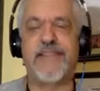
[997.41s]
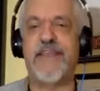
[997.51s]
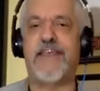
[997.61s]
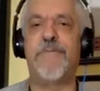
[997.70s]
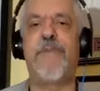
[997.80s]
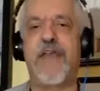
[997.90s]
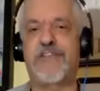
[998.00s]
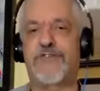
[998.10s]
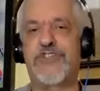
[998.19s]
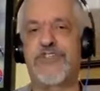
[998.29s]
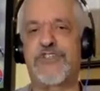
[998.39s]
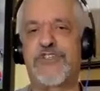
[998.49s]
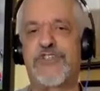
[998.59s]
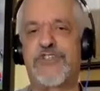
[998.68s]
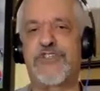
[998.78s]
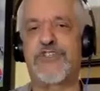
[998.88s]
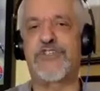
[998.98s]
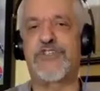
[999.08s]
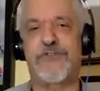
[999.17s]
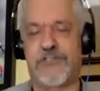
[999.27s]
I think it makes for such an
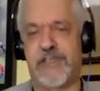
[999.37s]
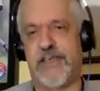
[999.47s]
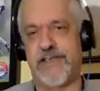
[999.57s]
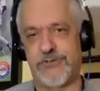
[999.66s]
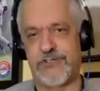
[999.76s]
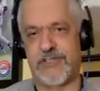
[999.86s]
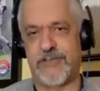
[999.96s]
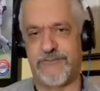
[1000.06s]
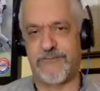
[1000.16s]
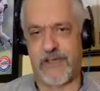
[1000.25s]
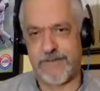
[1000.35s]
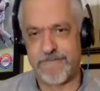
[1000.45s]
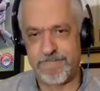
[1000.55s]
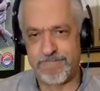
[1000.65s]
interesting fight.